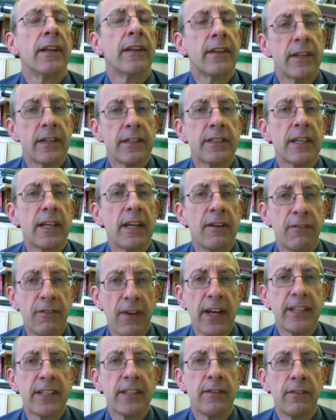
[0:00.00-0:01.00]
that
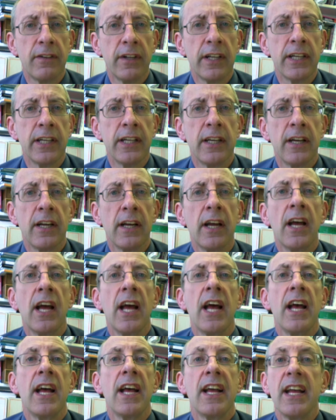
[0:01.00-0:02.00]
effectively
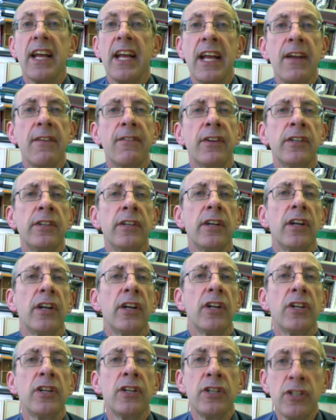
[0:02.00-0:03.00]
even
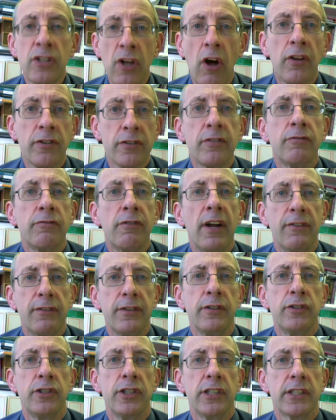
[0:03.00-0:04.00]

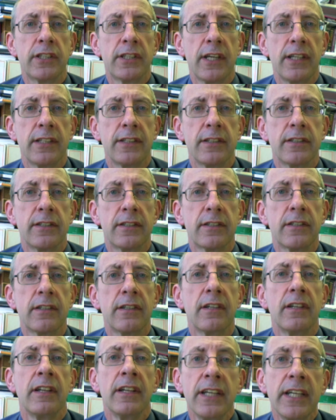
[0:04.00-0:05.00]
non-refugee status
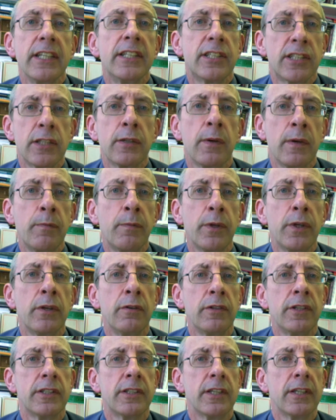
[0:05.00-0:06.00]
leads to
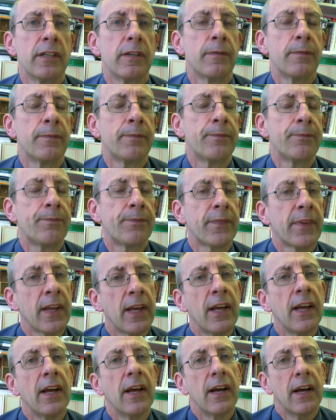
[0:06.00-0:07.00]
impunity?
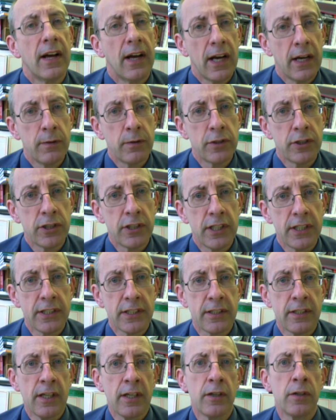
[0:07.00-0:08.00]
I would
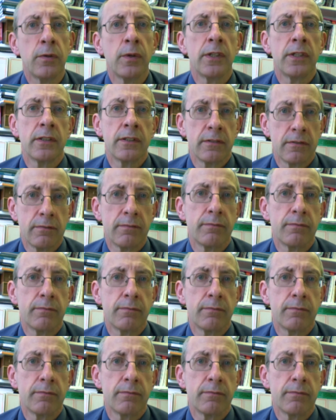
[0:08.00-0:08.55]
suggest no, and